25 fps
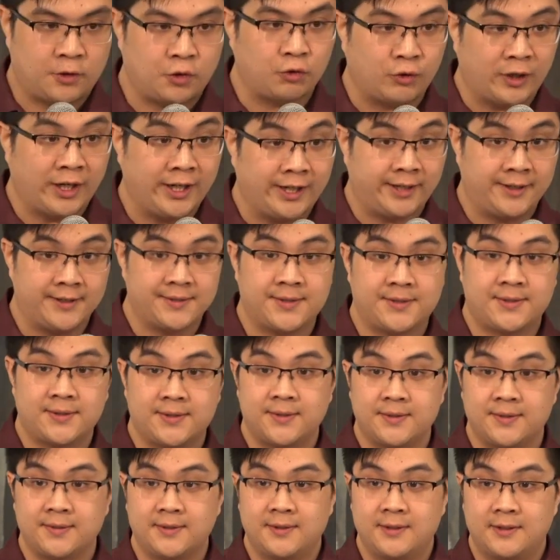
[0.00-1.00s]

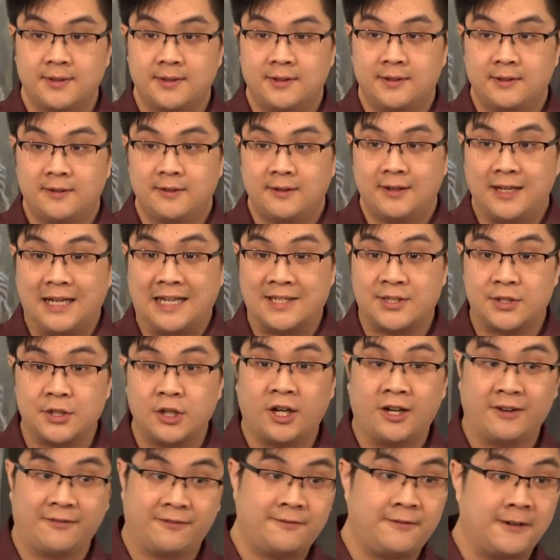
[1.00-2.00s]
grace as
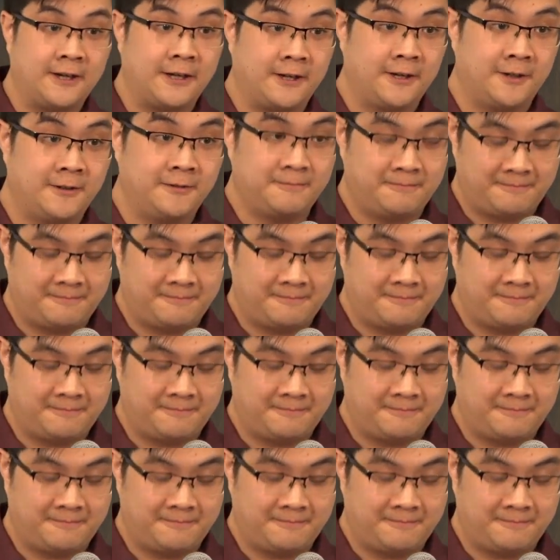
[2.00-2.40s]
not fair.